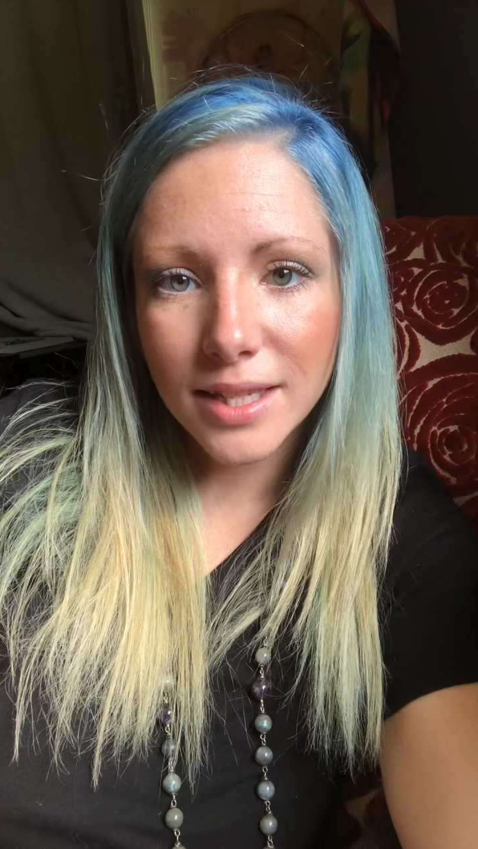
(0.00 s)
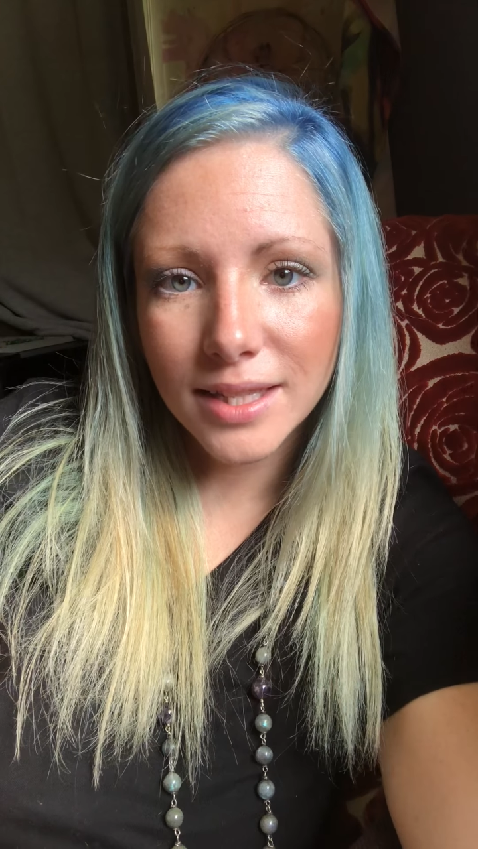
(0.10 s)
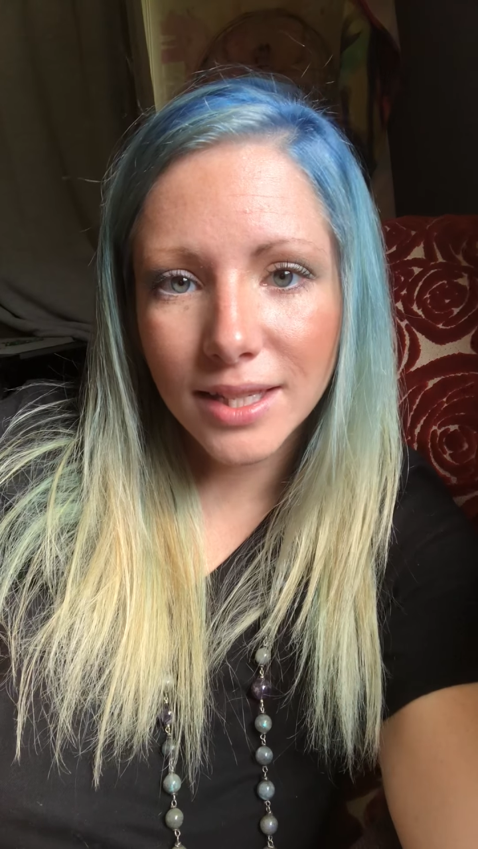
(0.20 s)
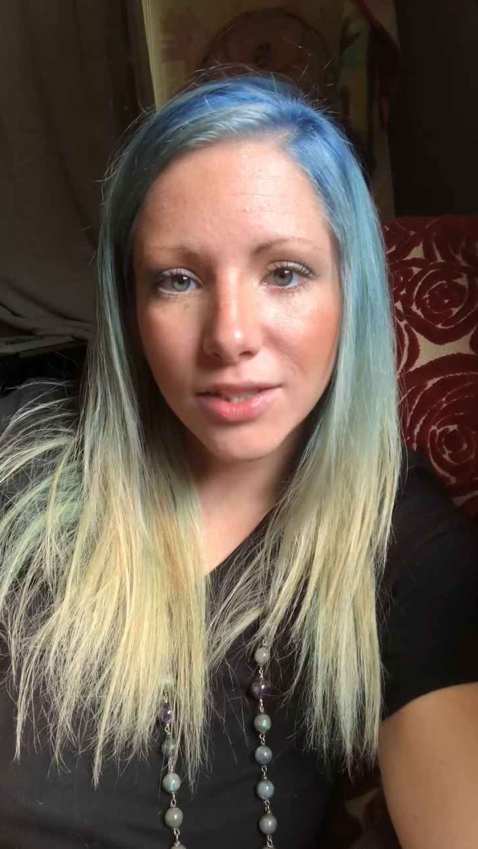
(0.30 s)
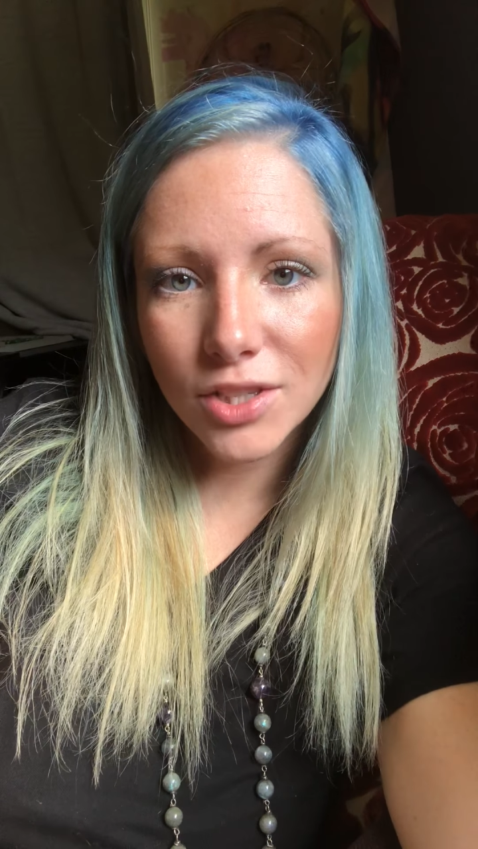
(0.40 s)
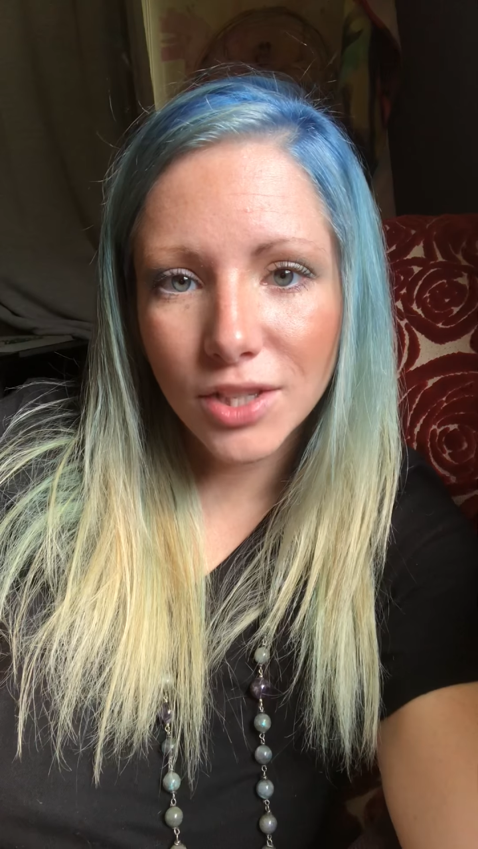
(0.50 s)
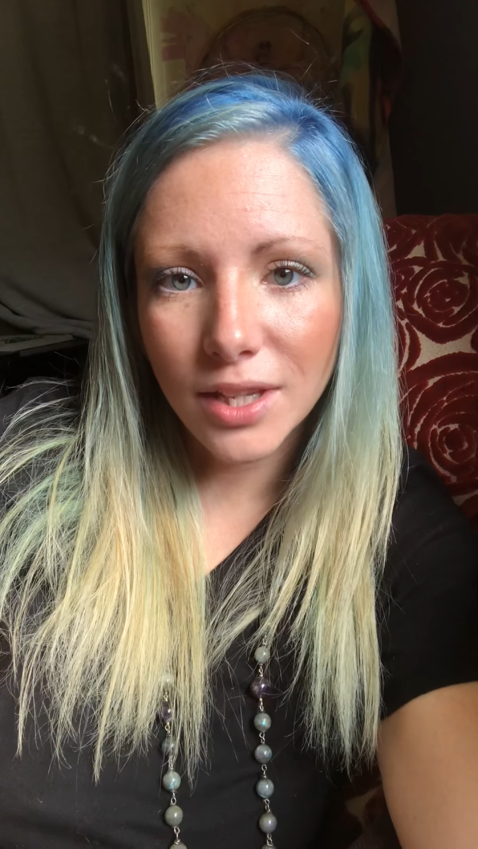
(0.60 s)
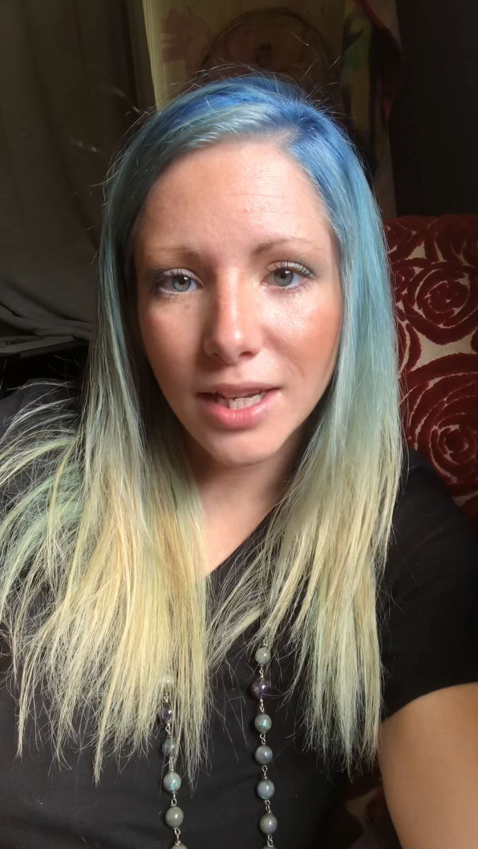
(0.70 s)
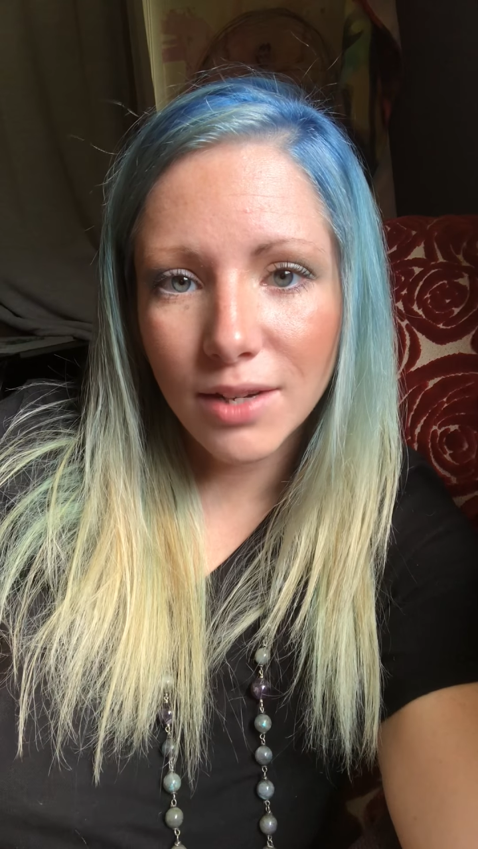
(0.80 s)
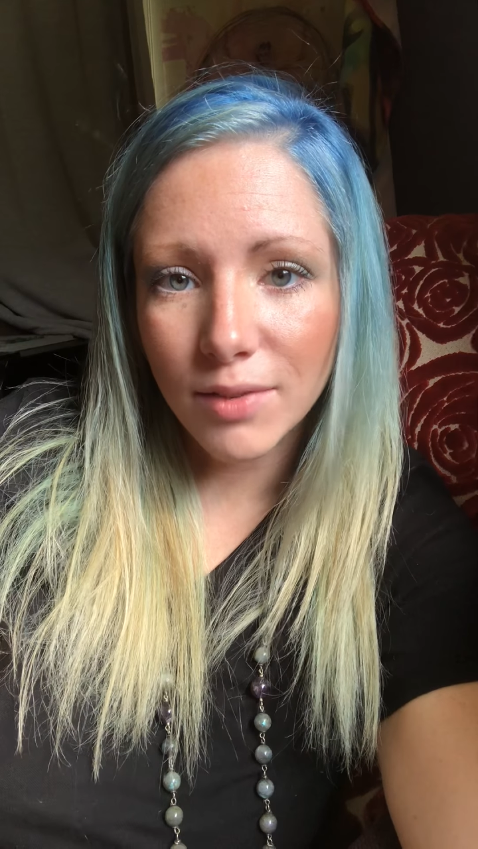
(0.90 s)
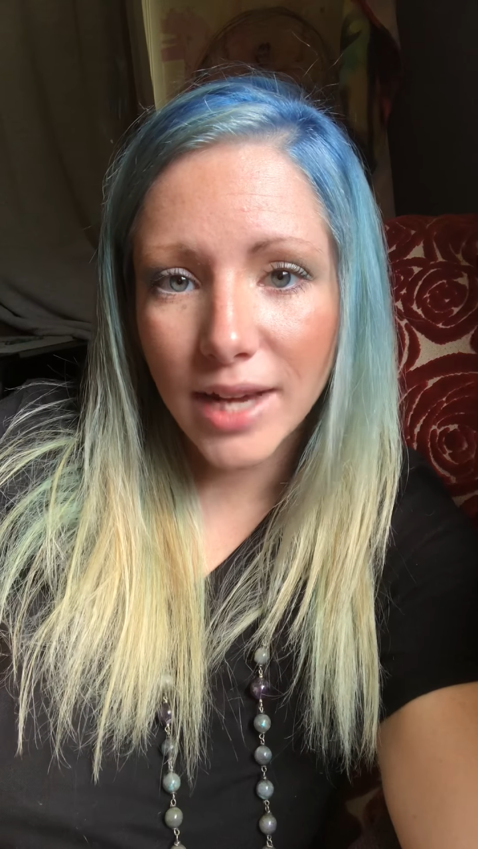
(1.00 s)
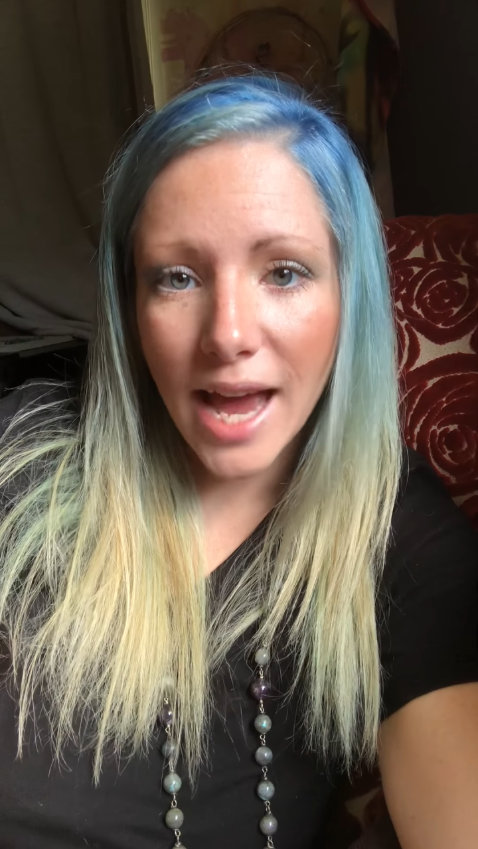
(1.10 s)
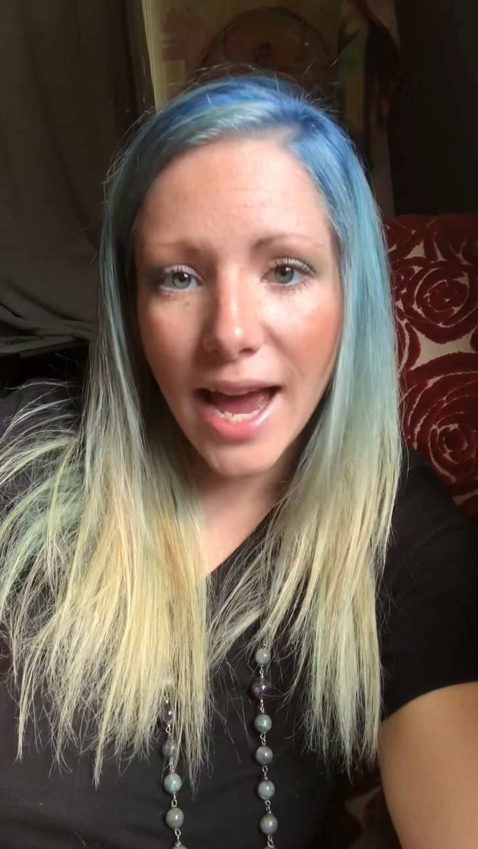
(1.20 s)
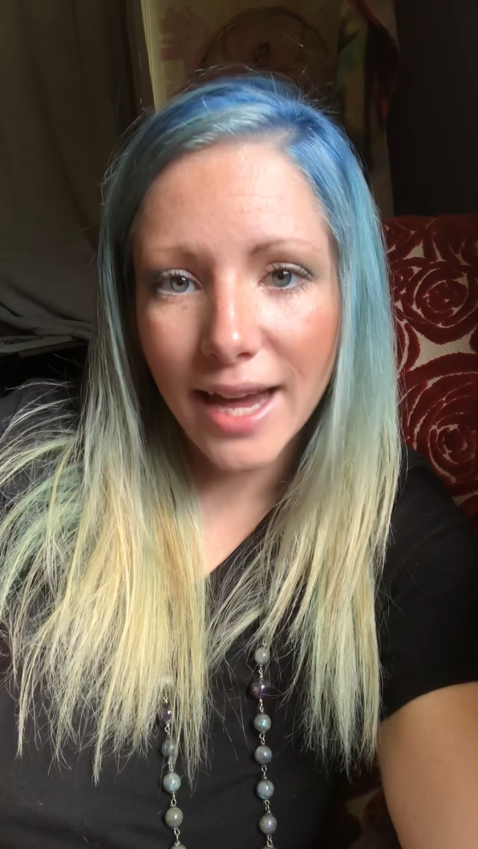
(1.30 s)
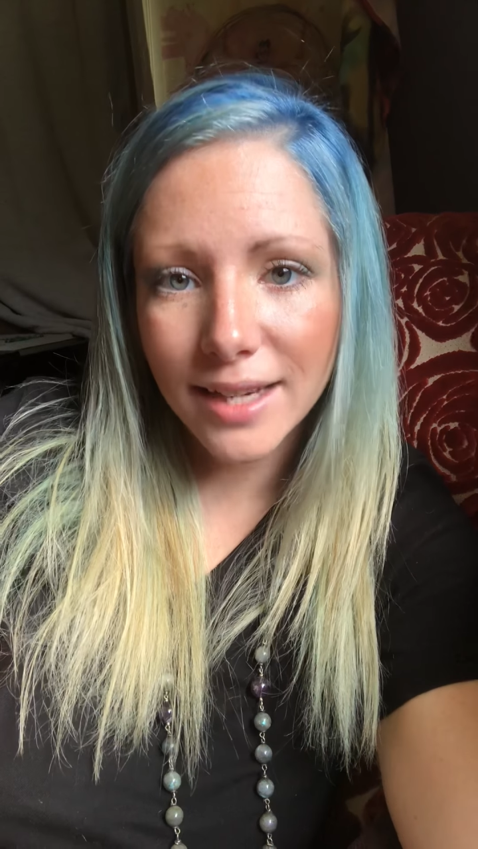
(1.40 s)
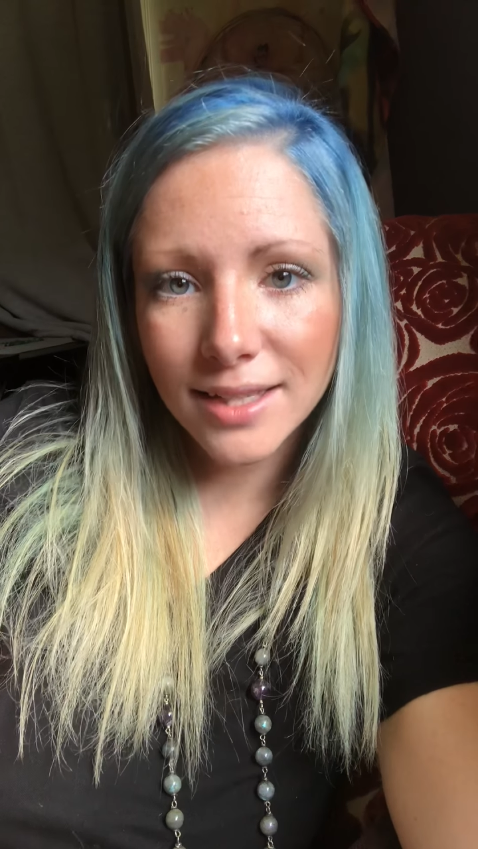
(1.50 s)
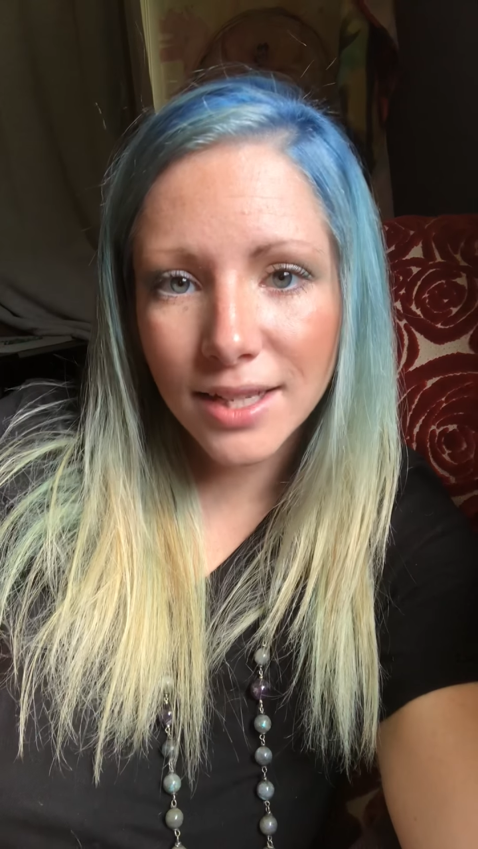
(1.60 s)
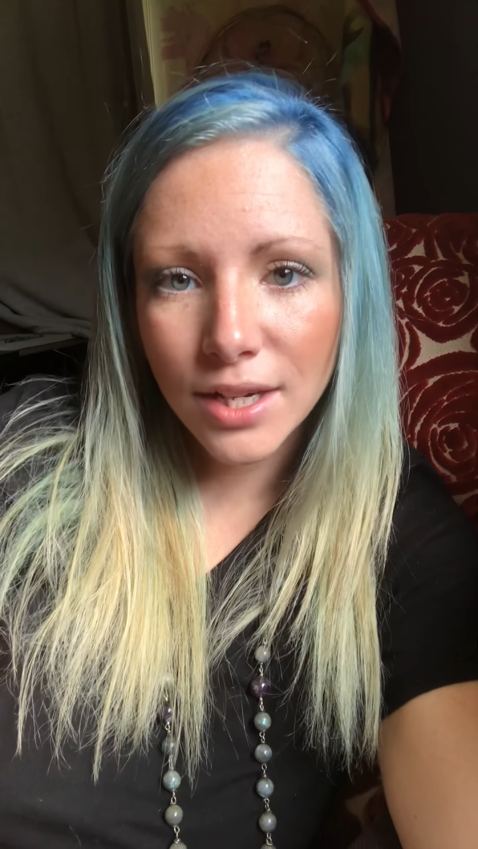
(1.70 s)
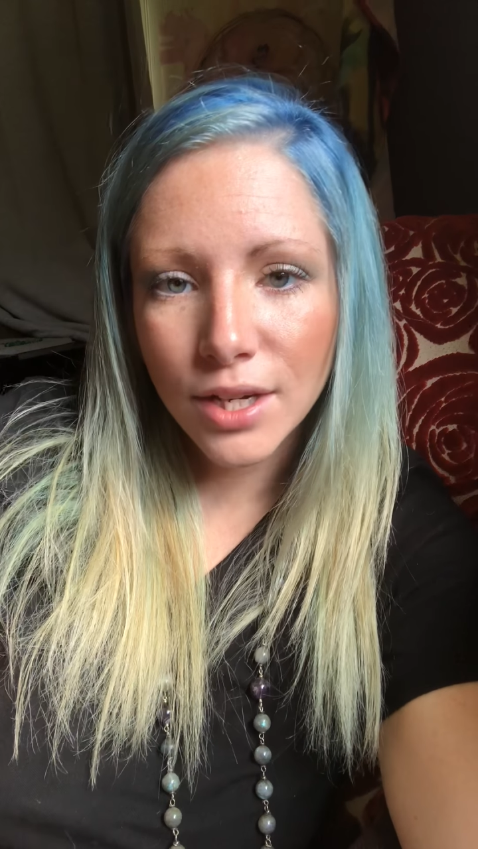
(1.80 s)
essentially react